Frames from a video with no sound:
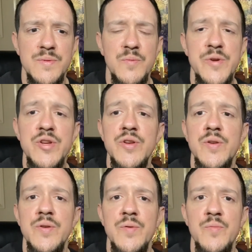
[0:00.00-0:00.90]
we should,
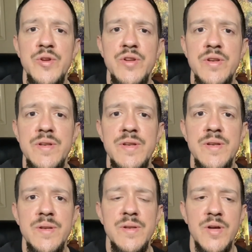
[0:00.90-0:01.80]
we should
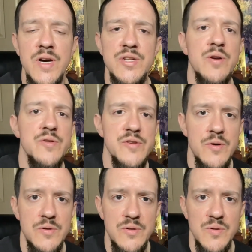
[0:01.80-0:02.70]
touch our
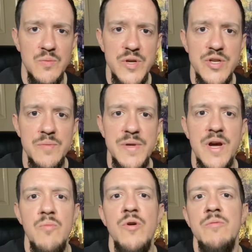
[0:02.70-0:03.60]
soul. We should
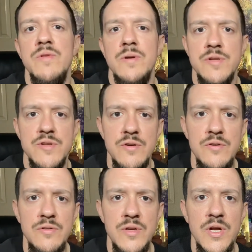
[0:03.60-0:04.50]
become one with our
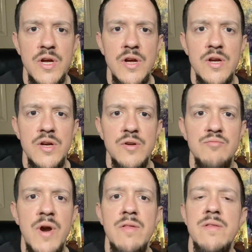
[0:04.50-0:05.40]
soul
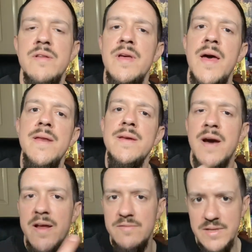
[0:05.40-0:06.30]
rather than any
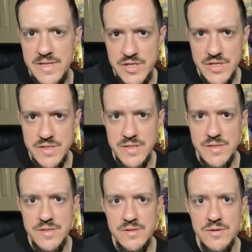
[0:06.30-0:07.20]
kind of
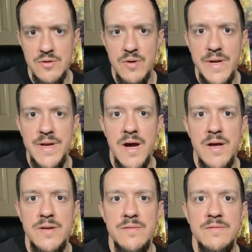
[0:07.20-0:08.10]
allegiances or any
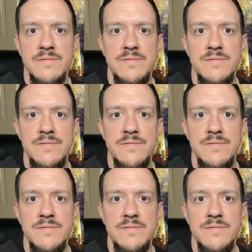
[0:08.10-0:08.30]
kind of